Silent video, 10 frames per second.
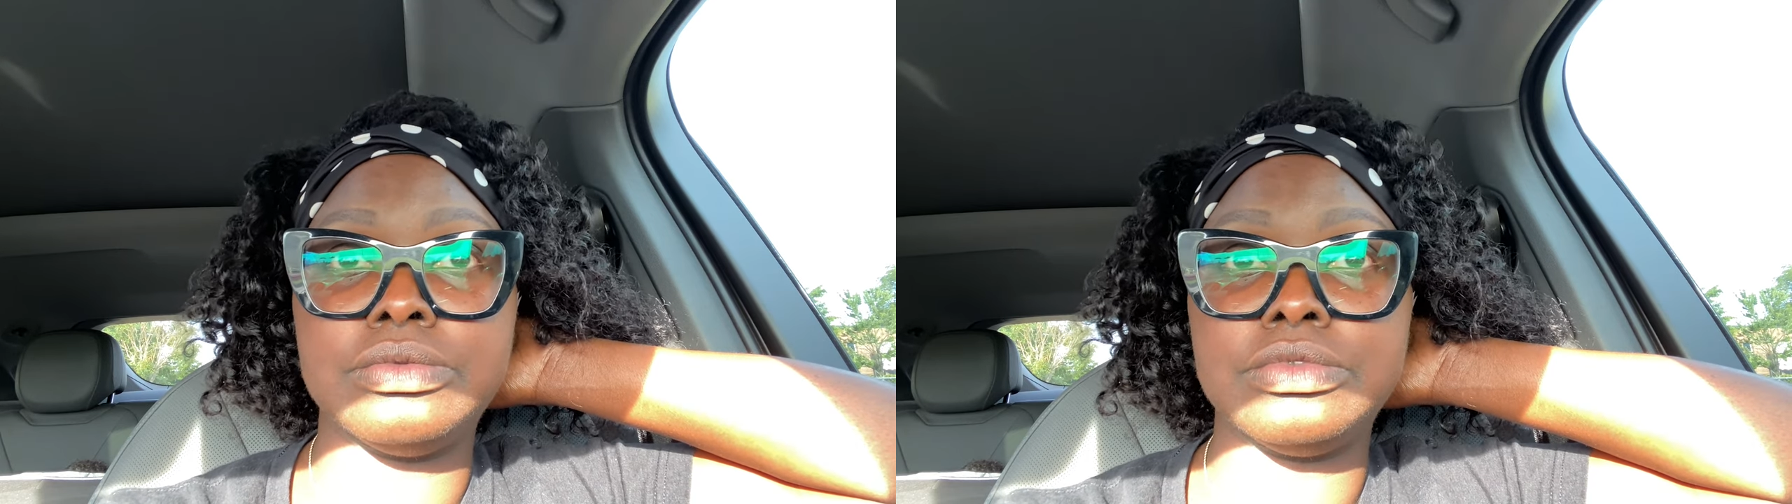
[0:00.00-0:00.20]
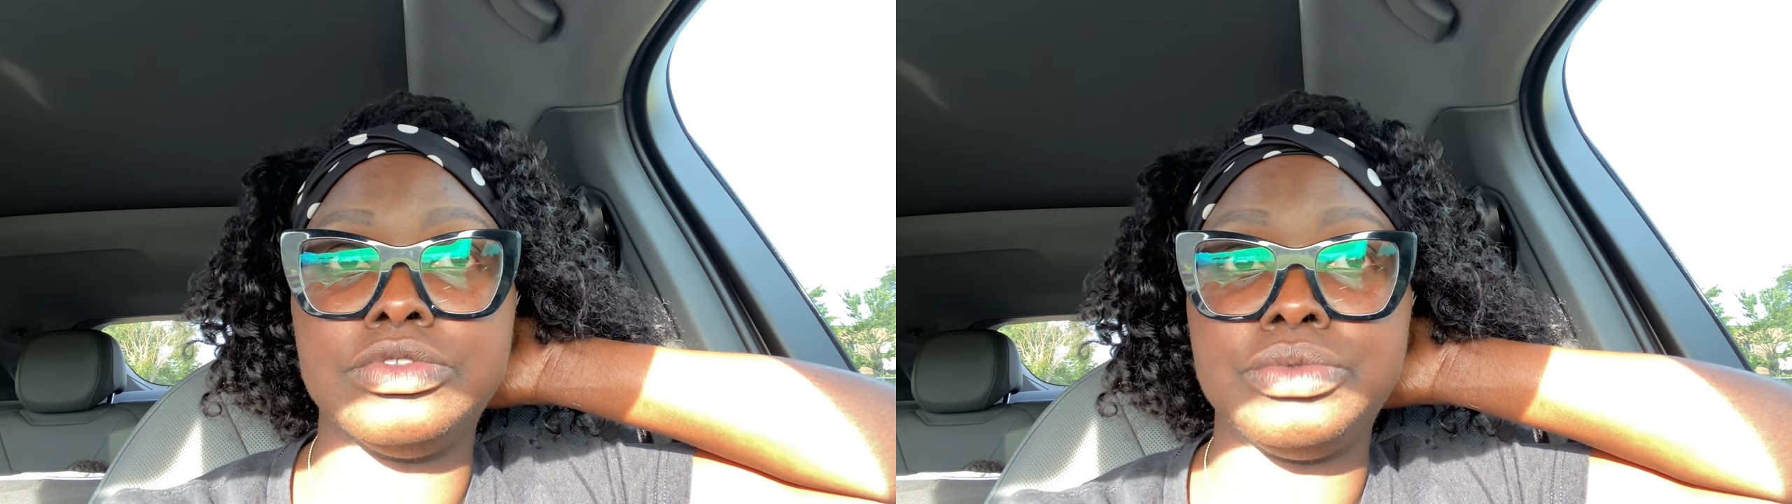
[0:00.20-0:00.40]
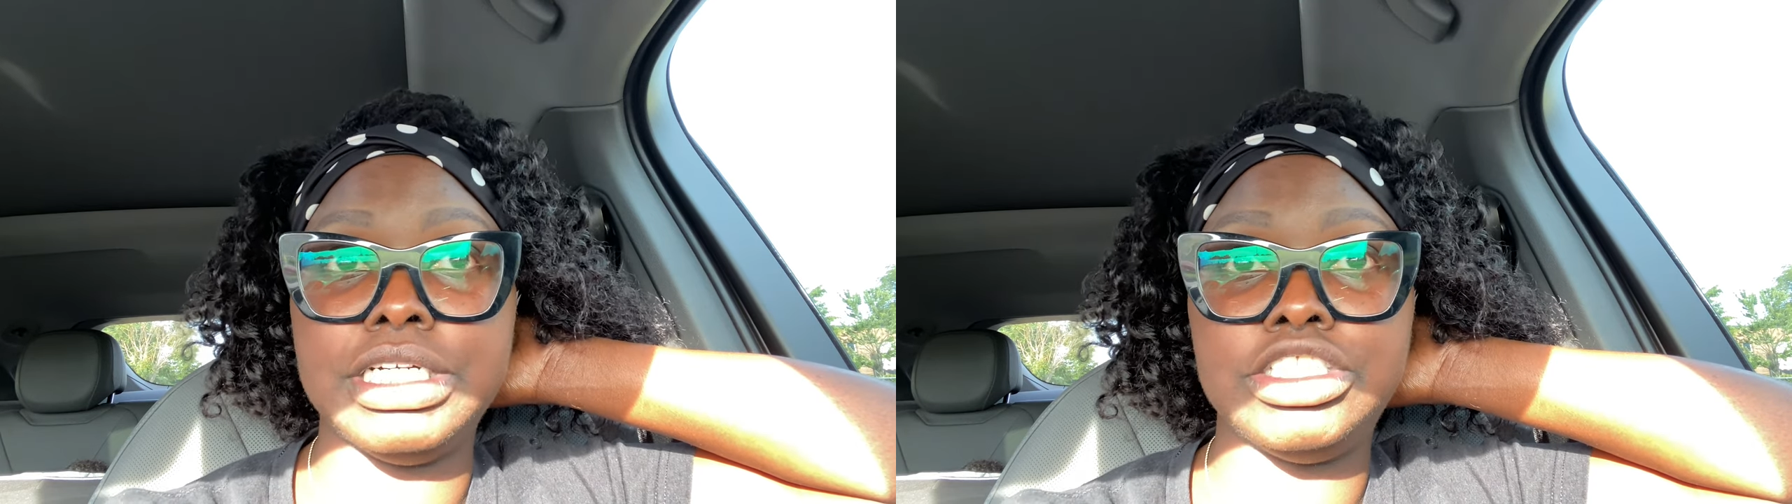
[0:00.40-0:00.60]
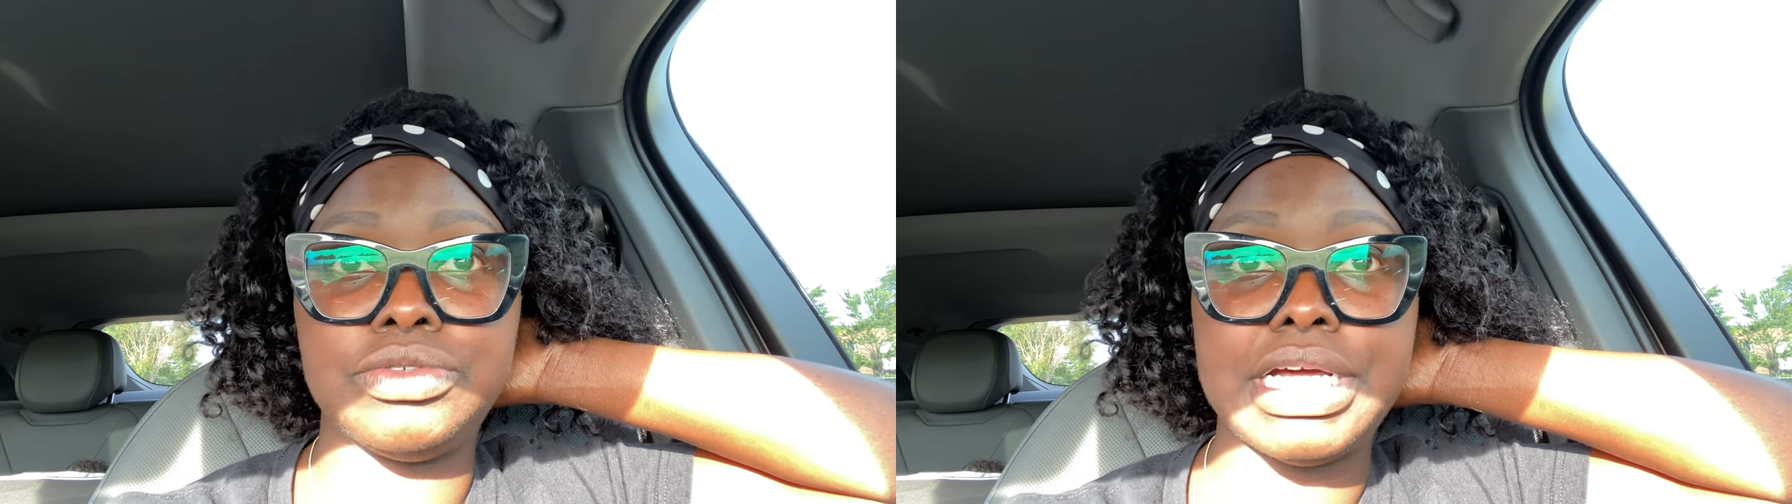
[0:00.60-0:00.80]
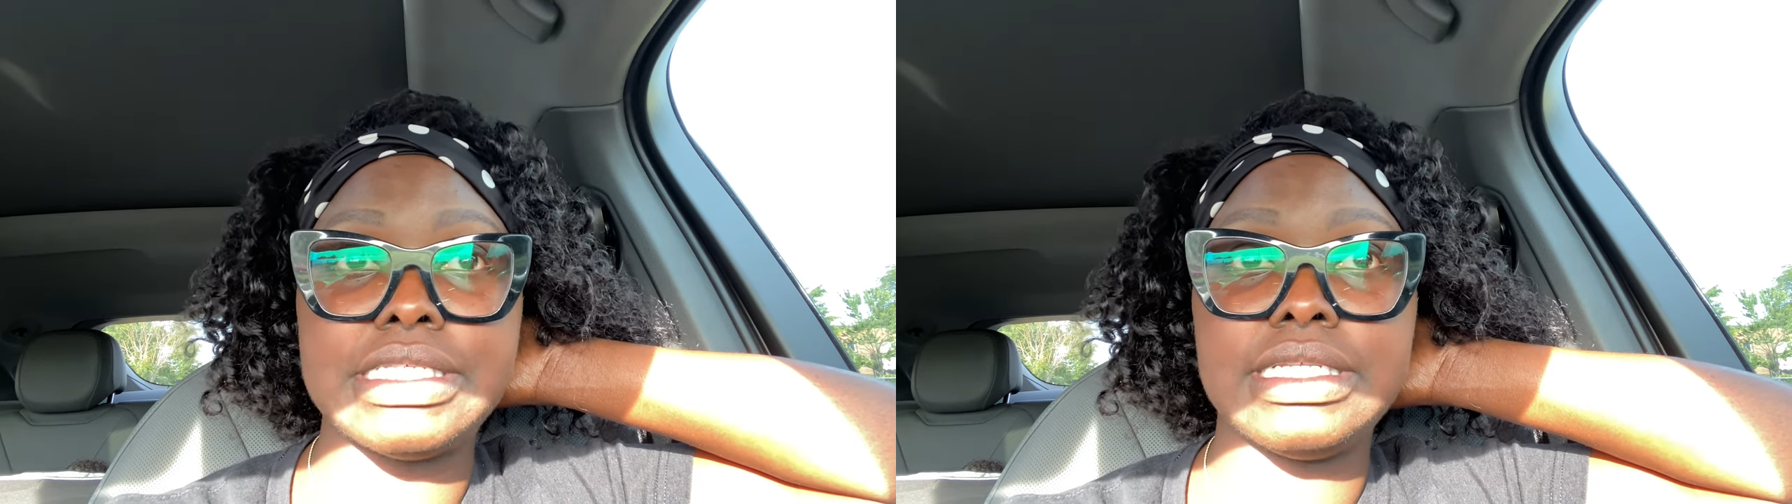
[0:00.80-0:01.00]

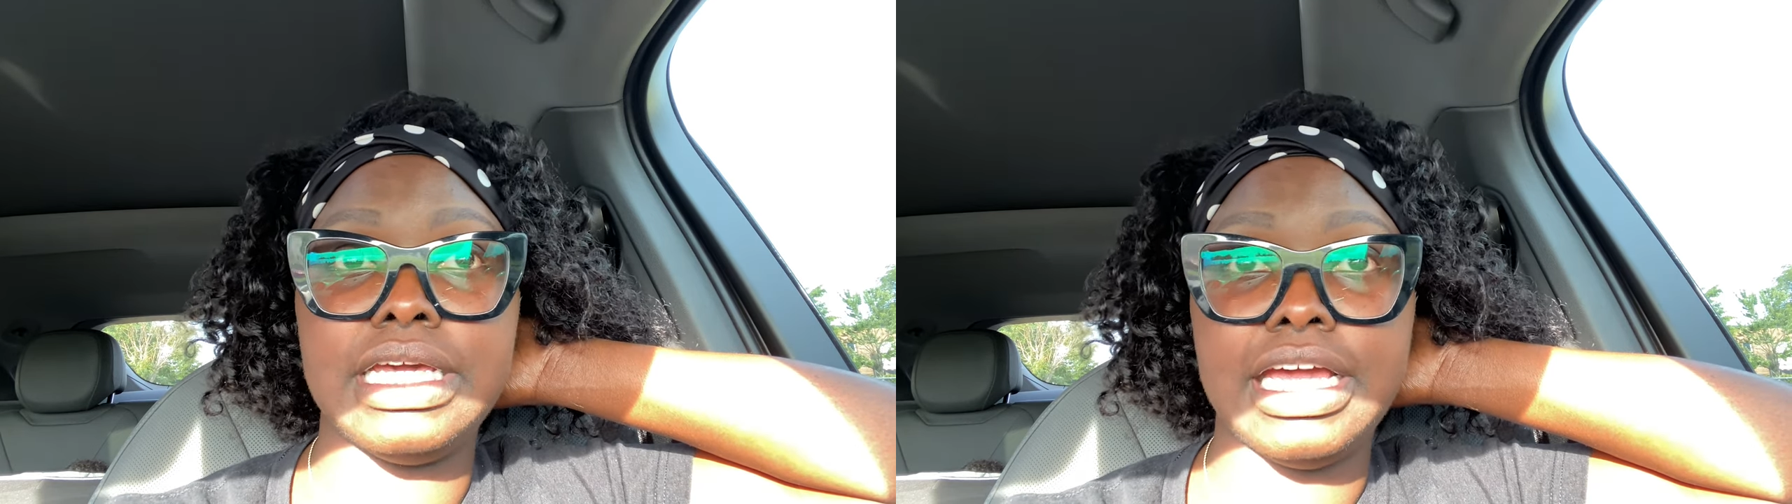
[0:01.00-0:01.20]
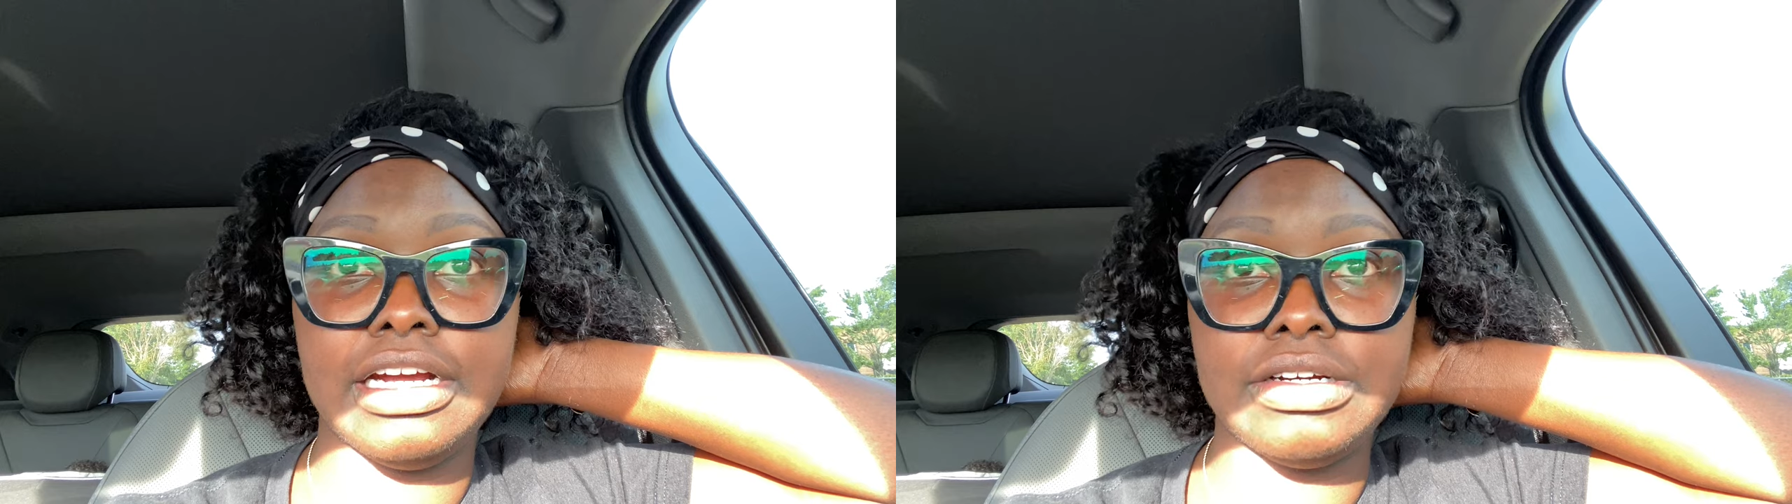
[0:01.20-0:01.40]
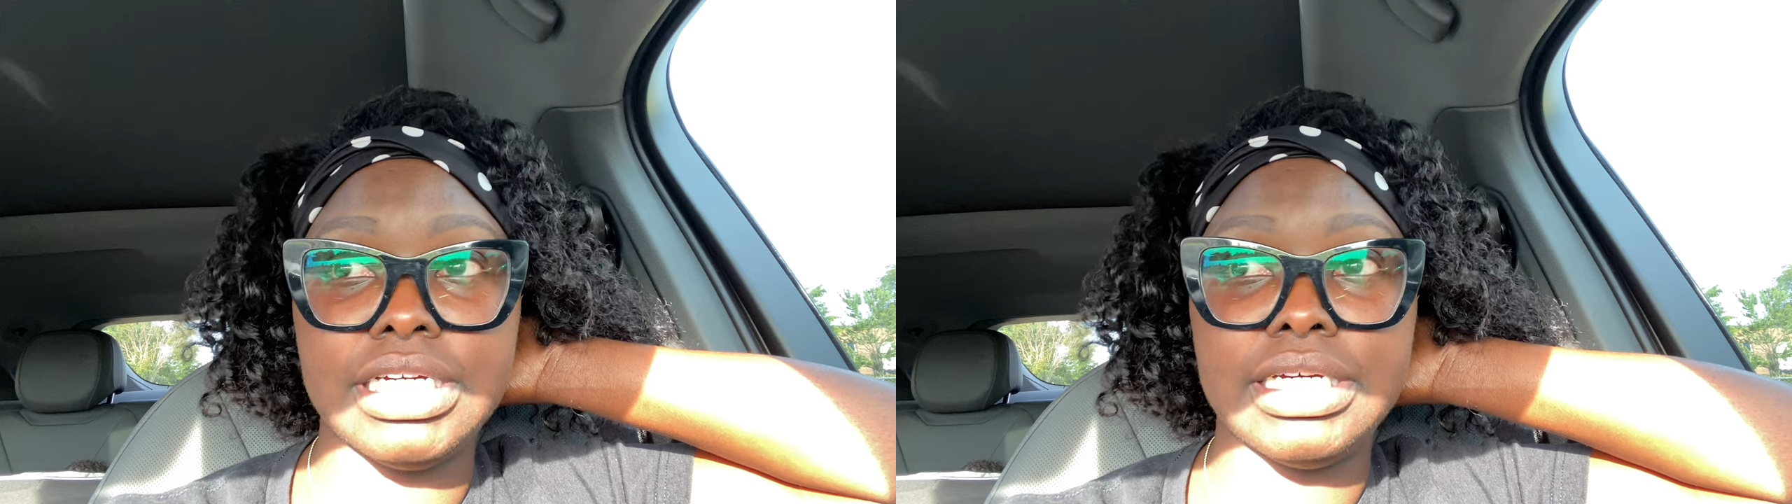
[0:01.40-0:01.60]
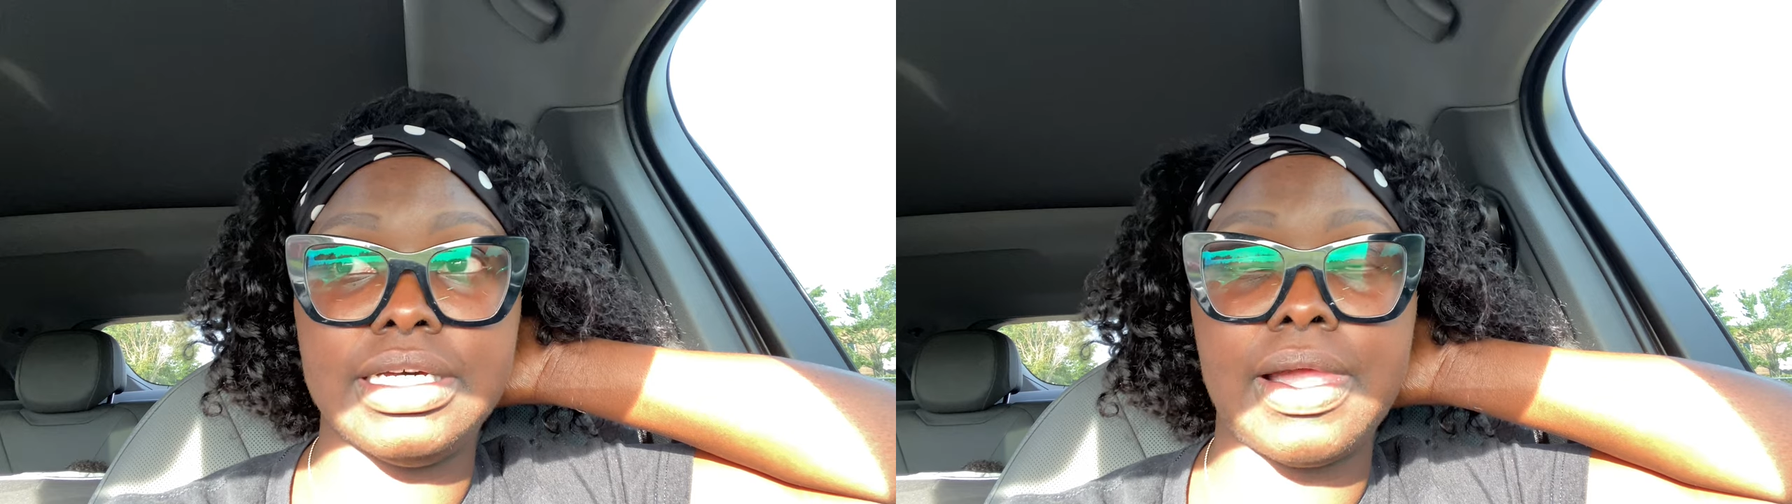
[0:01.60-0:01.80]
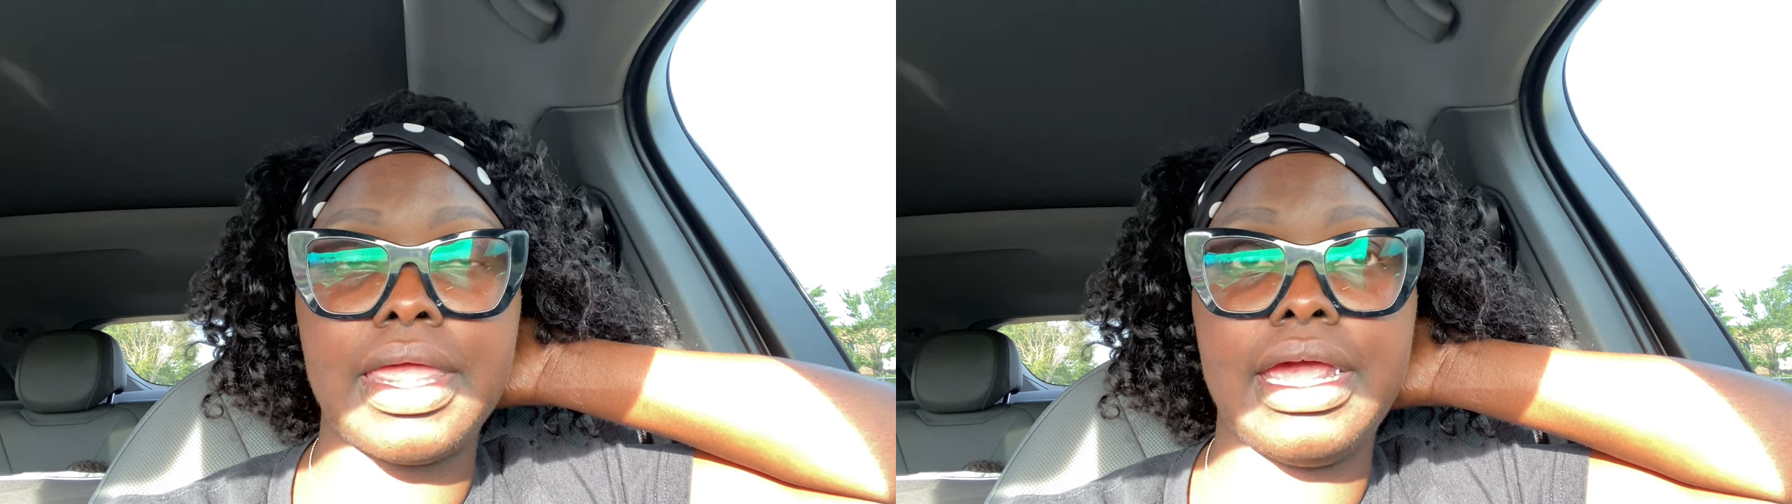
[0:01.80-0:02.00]
redress the
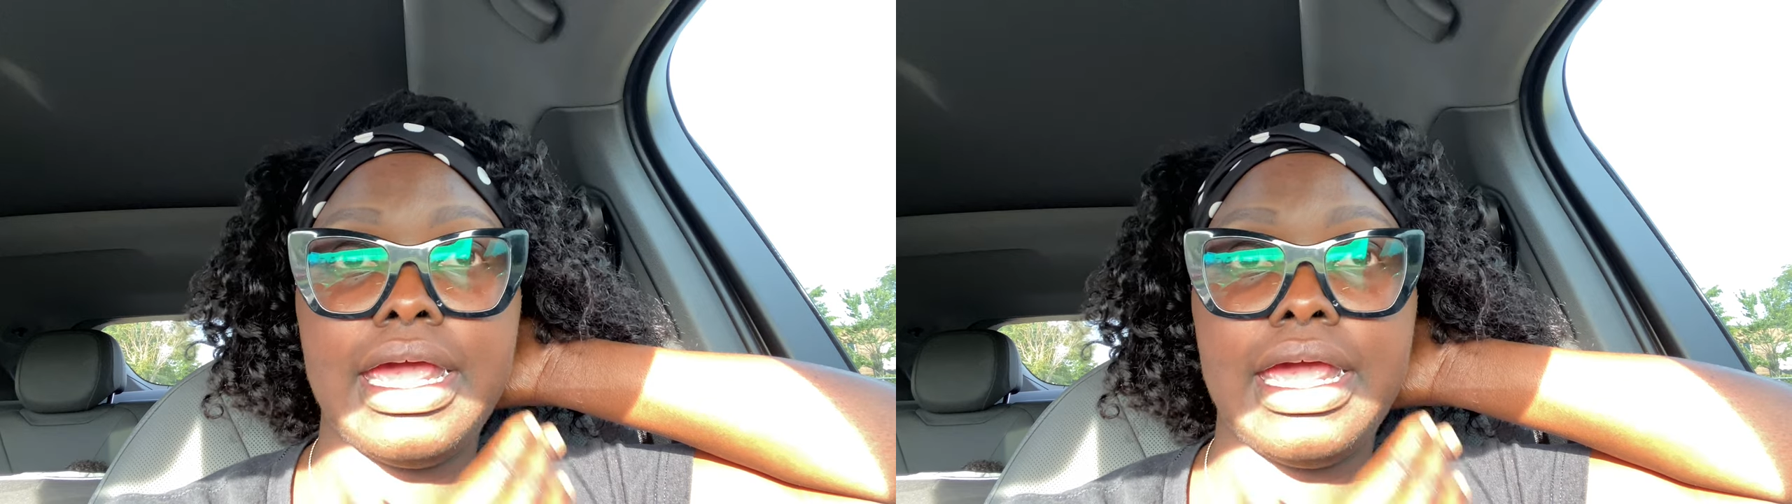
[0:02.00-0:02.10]
area,